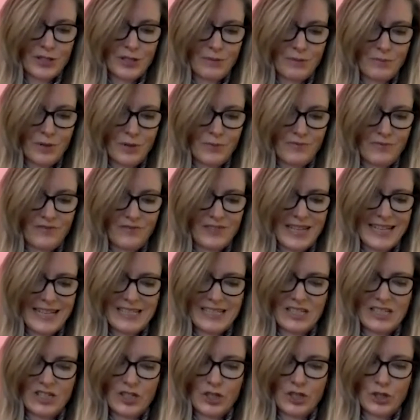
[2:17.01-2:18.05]
her mum flex
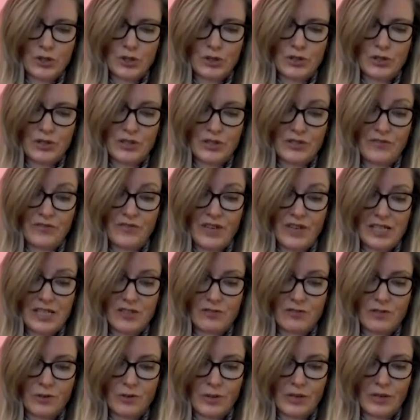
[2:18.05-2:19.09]
her jaw, her face
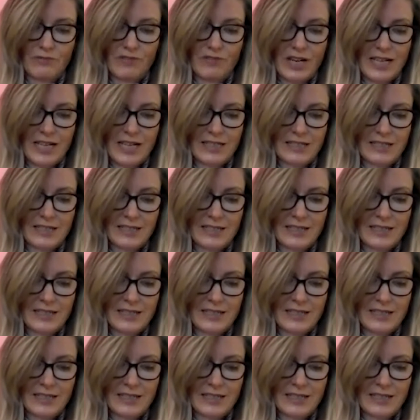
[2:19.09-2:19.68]
growing red.